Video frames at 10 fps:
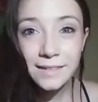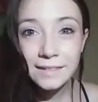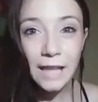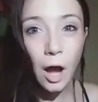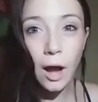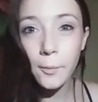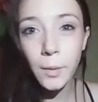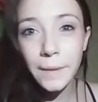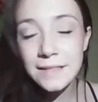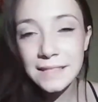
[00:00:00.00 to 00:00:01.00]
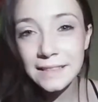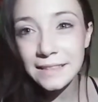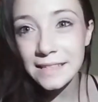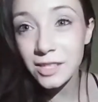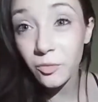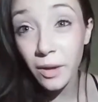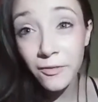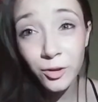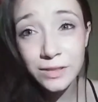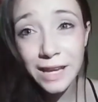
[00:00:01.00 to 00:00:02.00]
Now, we're about to end this, so if my
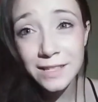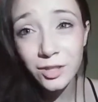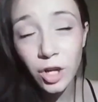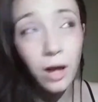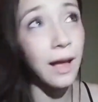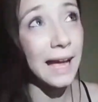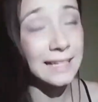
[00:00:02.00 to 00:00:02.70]
phone dies on y'all, I'm